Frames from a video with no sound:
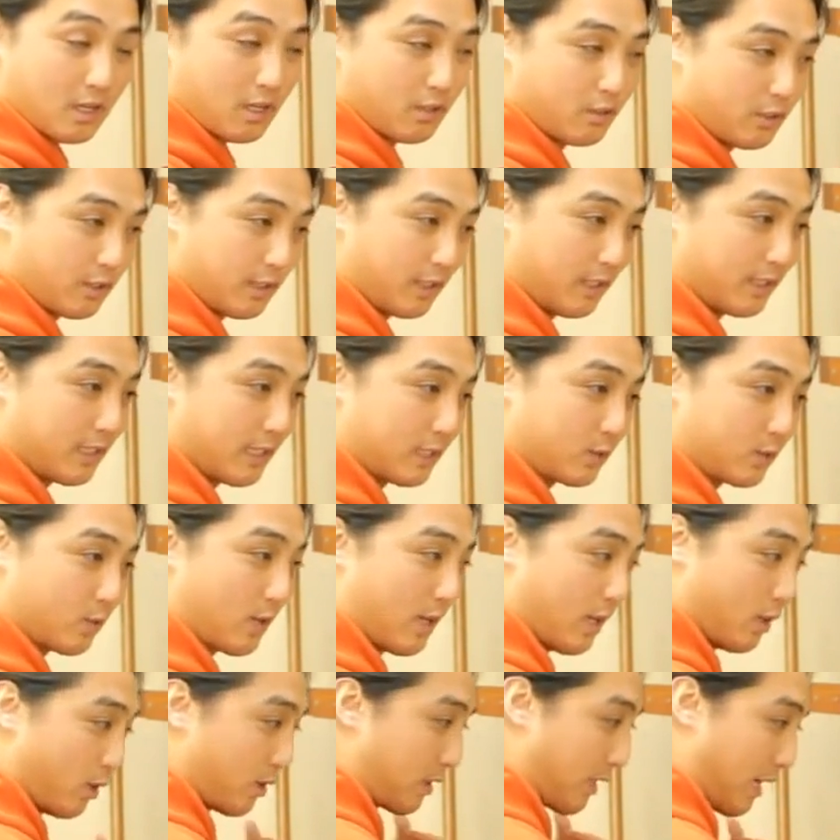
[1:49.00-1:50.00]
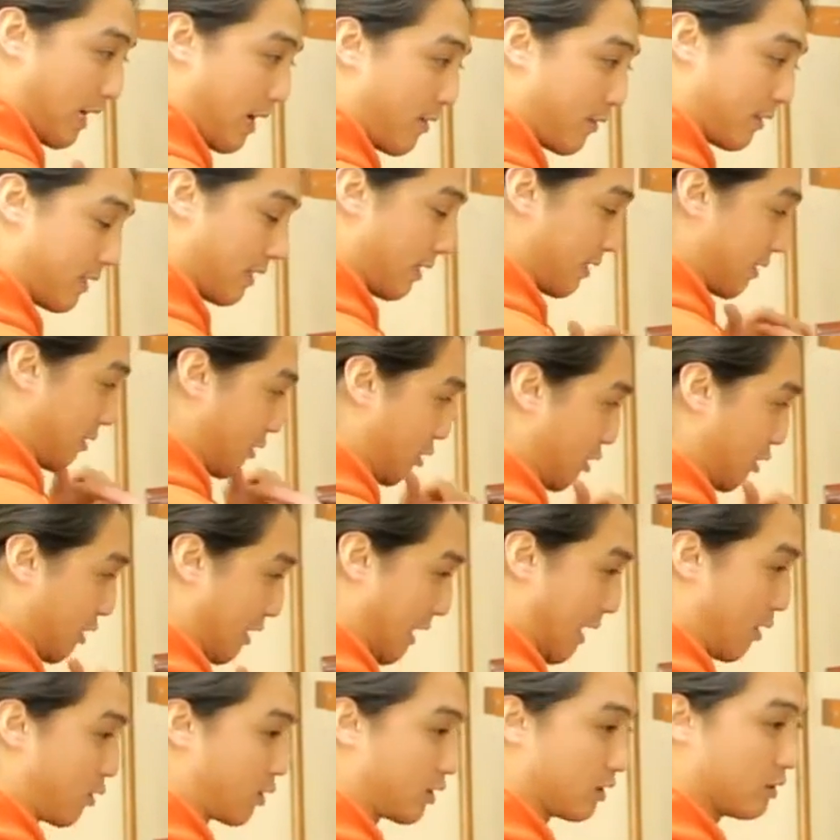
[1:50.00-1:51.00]
underneath. That's why I look like I have to
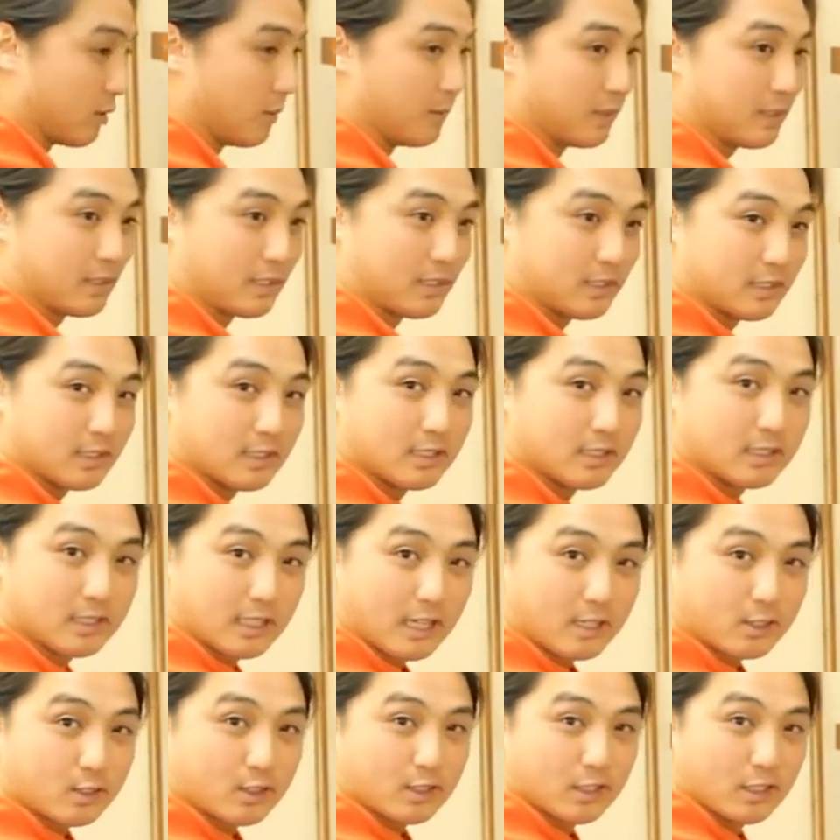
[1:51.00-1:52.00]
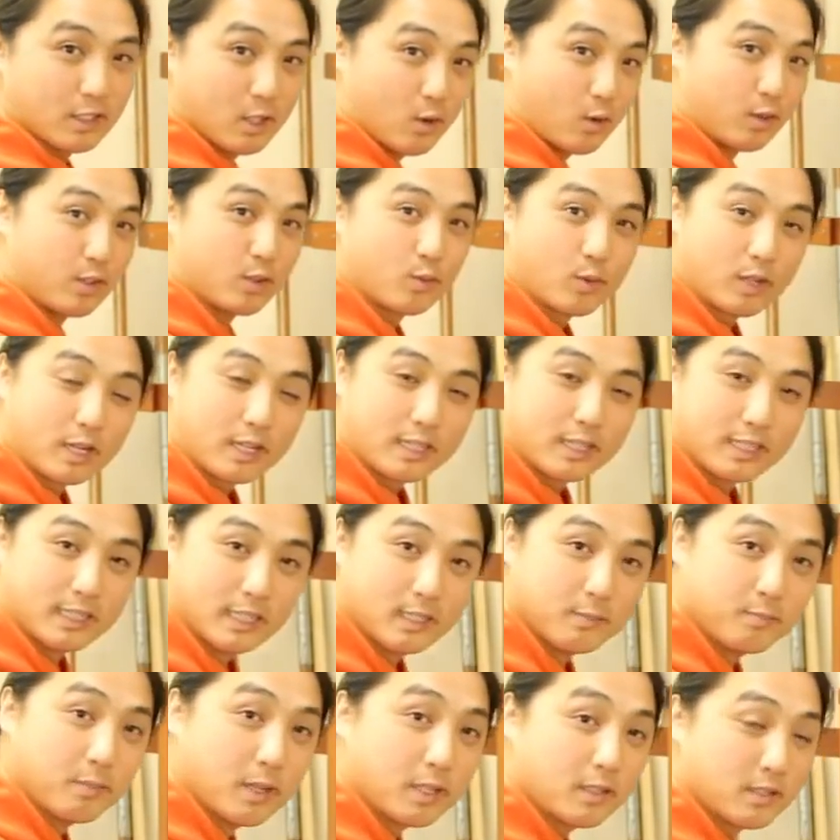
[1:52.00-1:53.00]
slouch a little bit because it's actually lower than what I
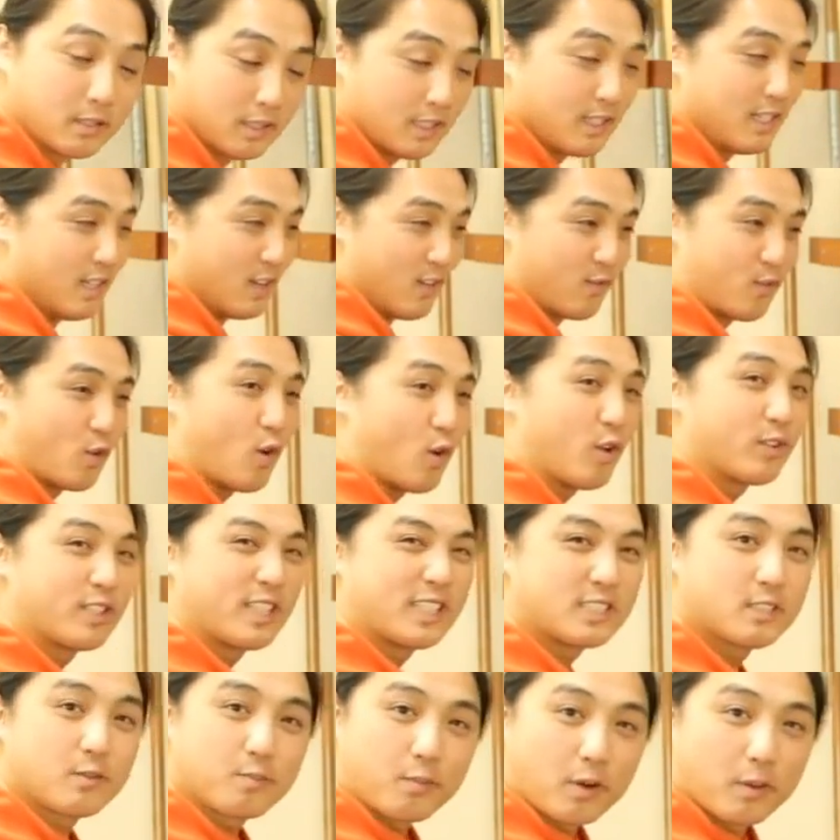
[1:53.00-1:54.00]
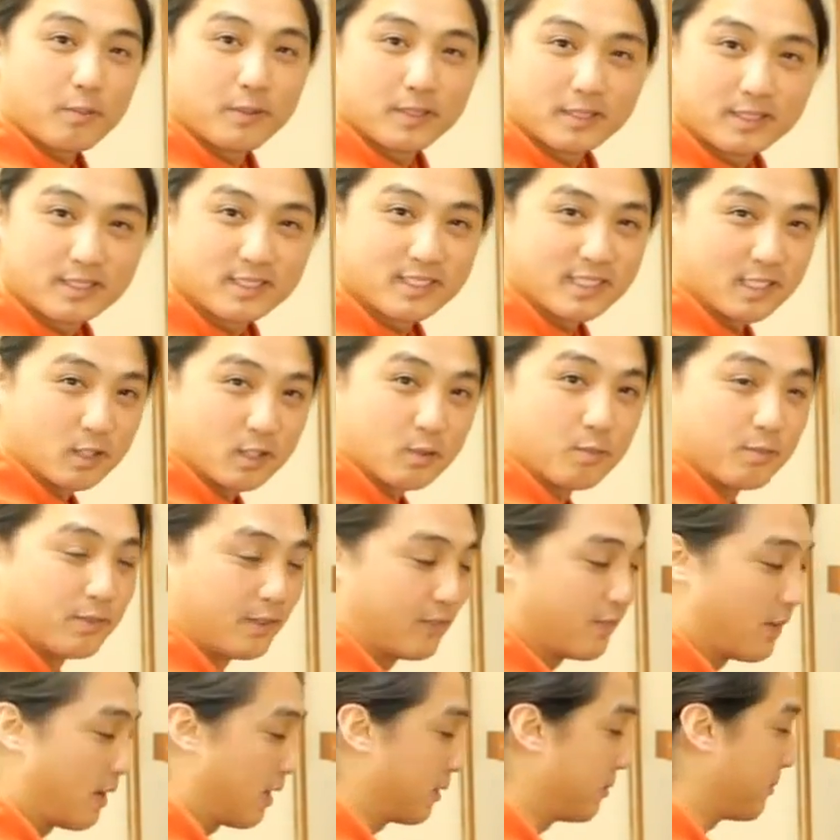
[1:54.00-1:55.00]
need. But for all intents and purposes, it'll be
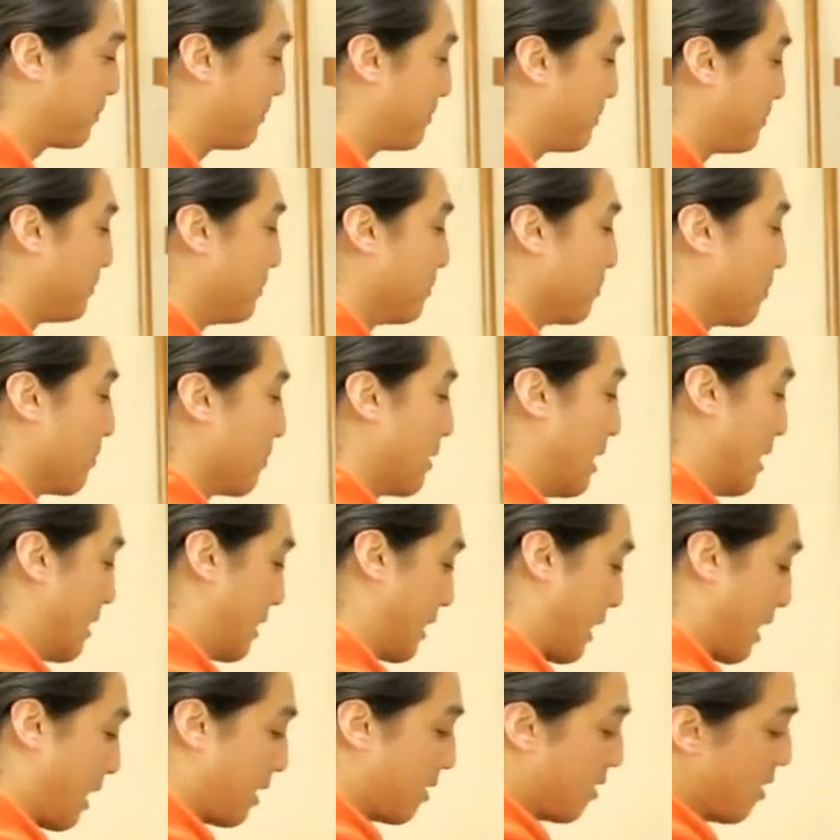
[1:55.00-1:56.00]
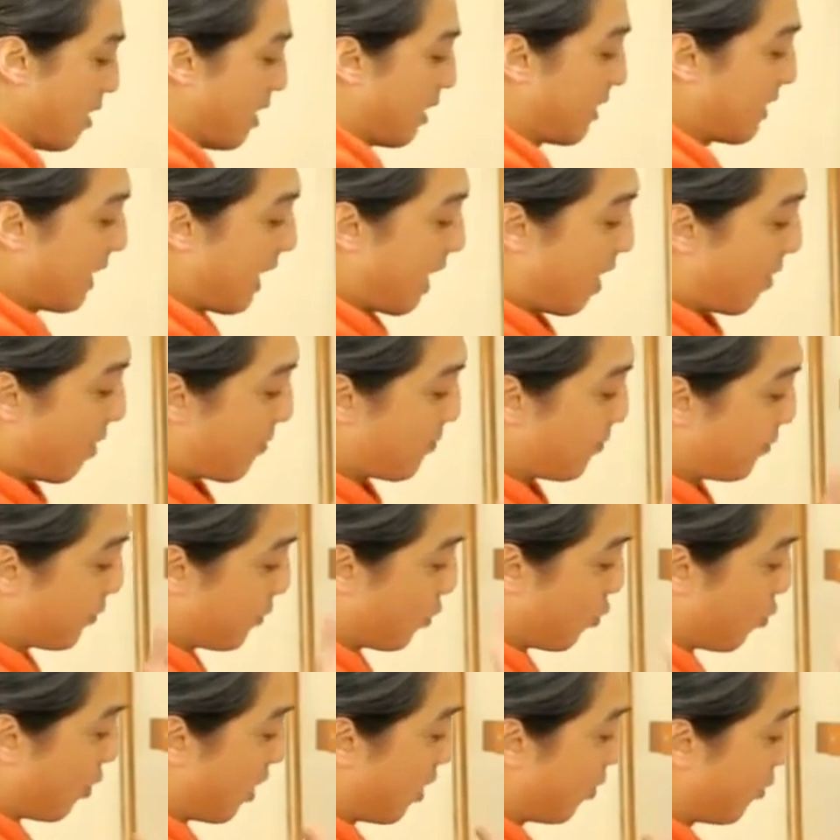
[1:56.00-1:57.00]
fine. Okay? Now,
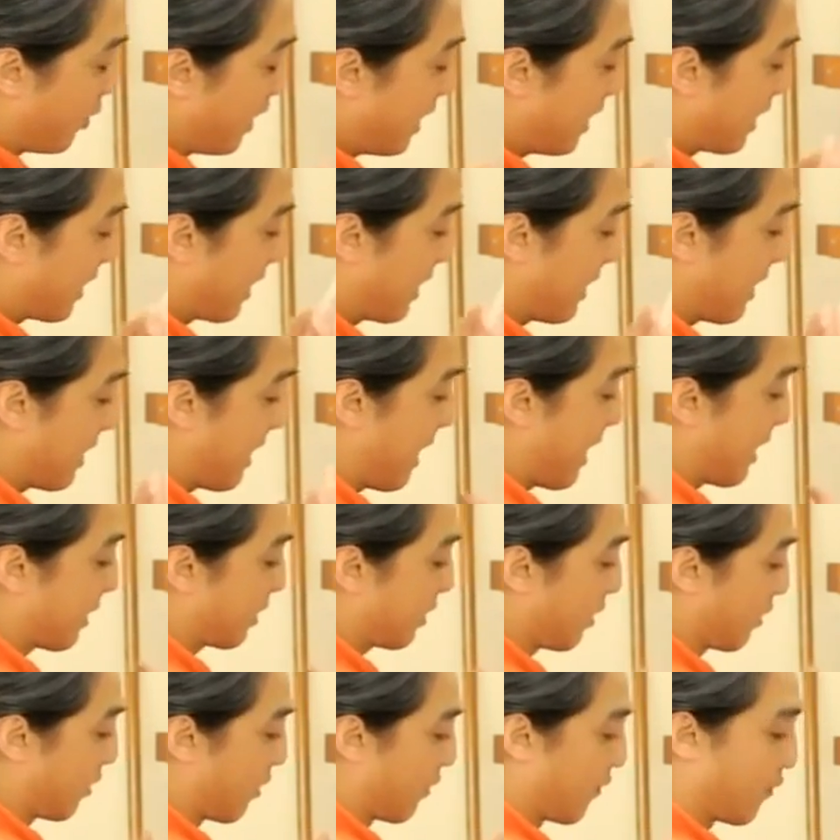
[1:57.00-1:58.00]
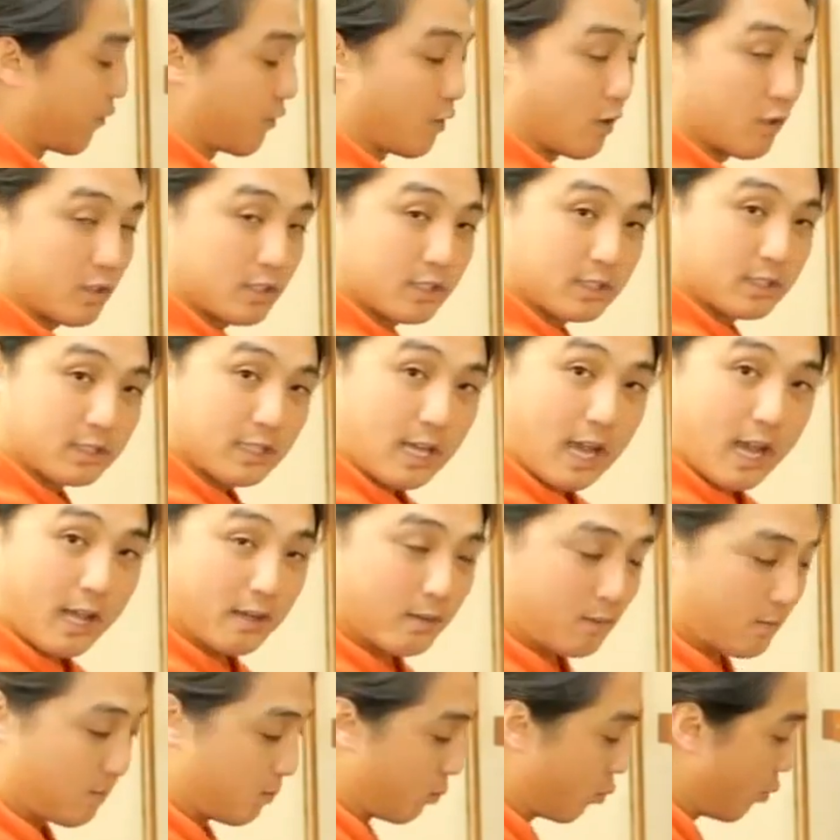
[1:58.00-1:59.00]
when we connect the first
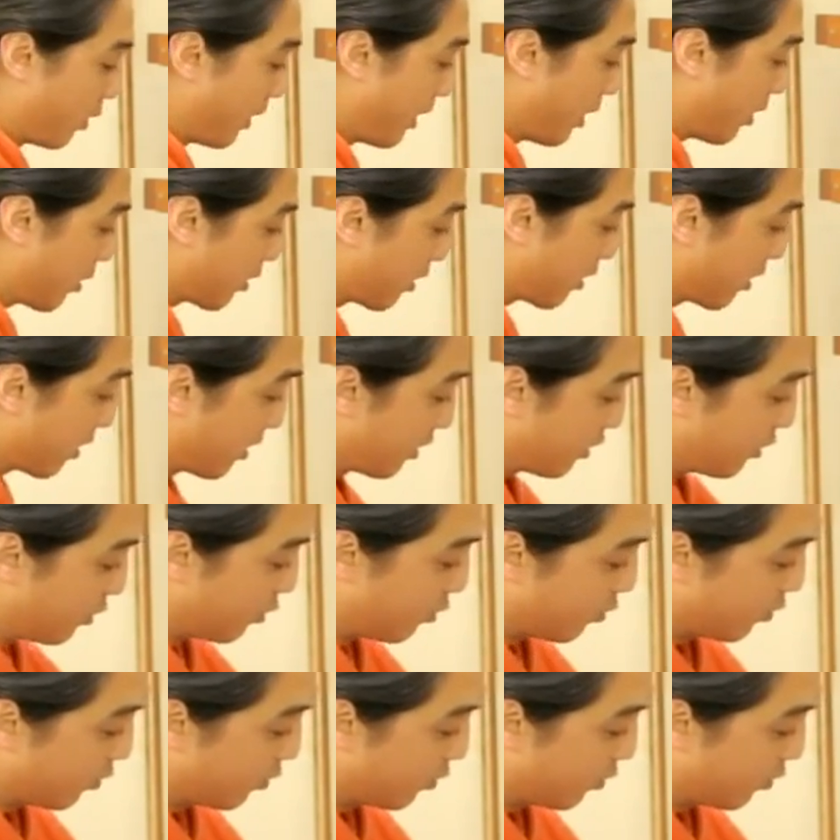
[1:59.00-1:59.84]
set, we are going to